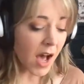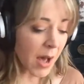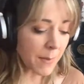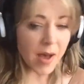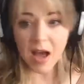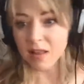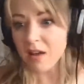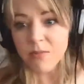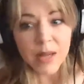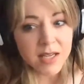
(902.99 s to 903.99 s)
I
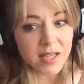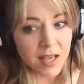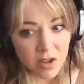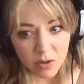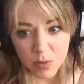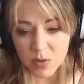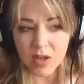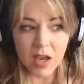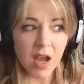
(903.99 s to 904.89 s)
love meditation music.